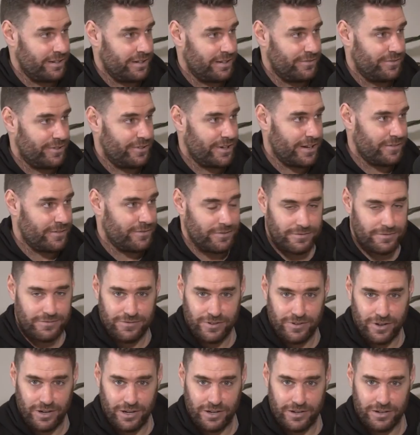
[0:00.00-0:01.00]
If you haven't
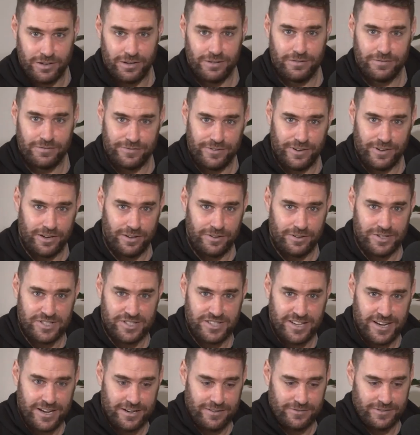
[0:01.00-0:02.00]
followed it, follow the
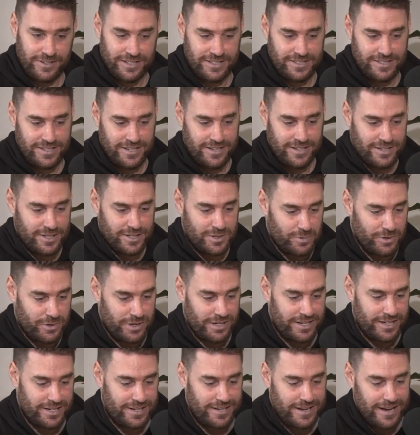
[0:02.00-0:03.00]
state of LinkedIn. It's
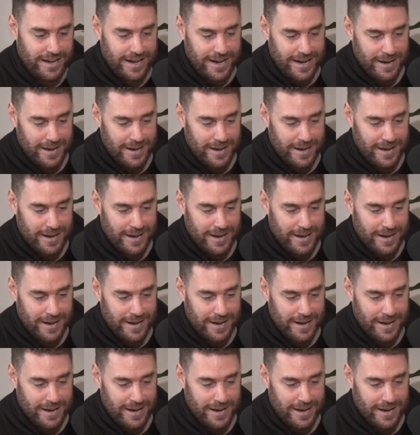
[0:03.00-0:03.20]
brilliant.